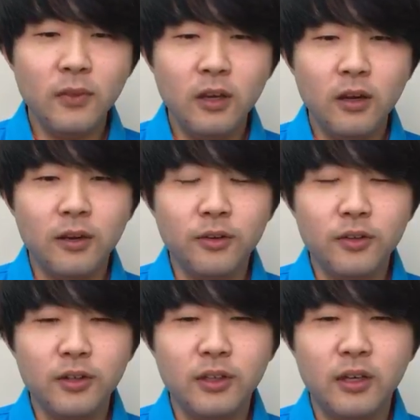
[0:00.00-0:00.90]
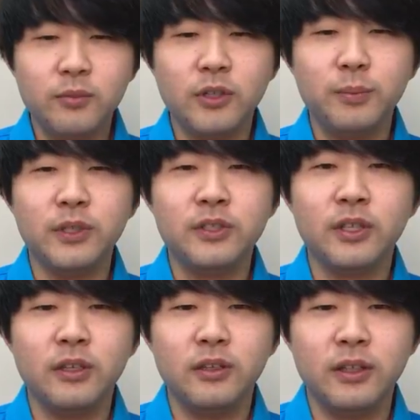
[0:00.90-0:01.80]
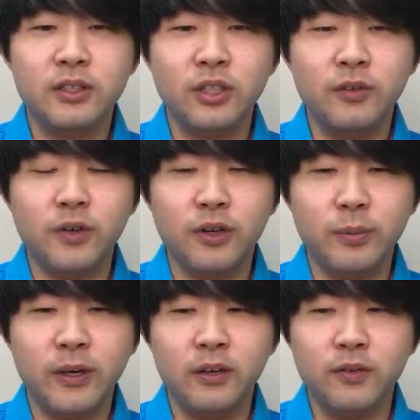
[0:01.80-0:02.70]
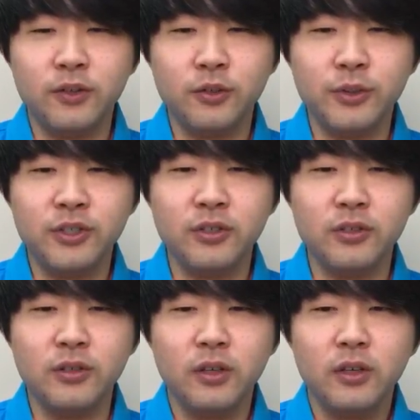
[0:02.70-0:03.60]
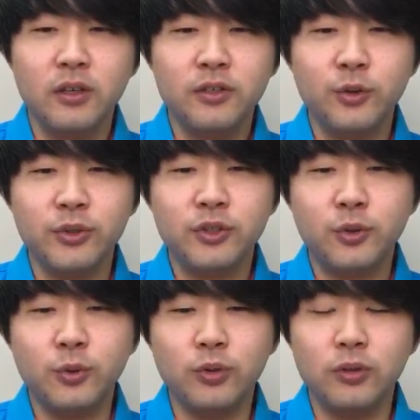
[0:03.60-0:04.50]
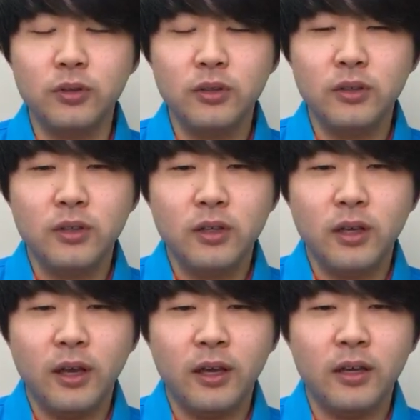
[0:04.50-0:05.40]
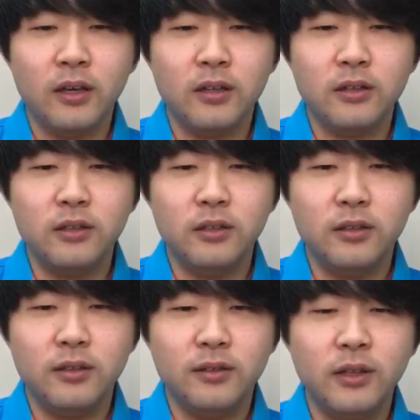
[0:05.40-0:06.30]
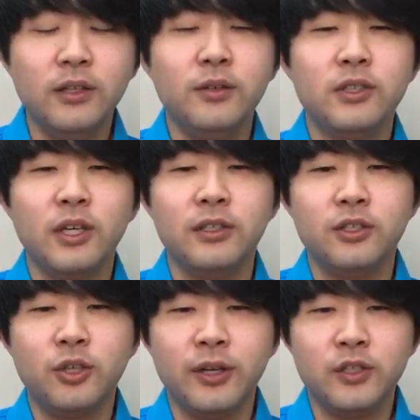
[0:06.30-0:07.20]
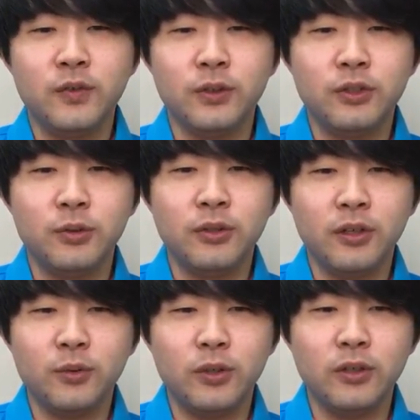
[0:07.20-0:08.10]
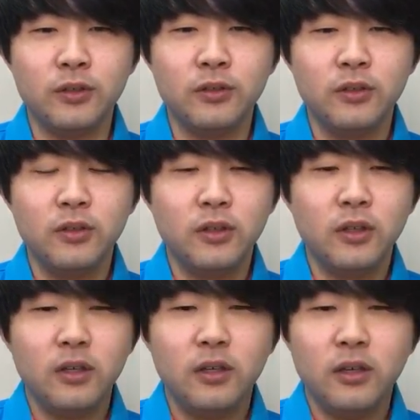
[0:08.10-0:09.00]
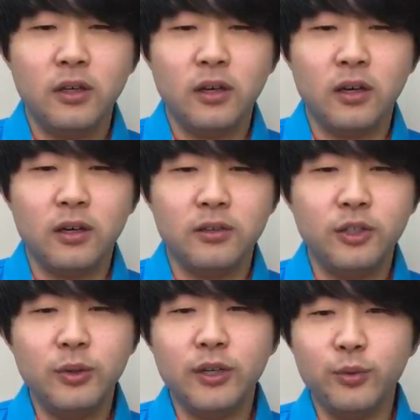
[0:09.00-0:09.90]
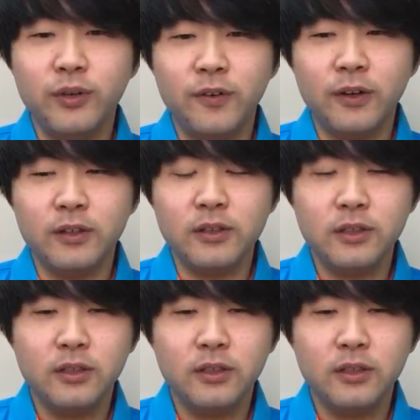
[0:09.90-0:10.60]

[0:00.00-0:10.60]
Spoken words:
Another thing that comes up is that let's say you've already paid for tuition to a school and then you decide to transfer to another one. Do you get a refund?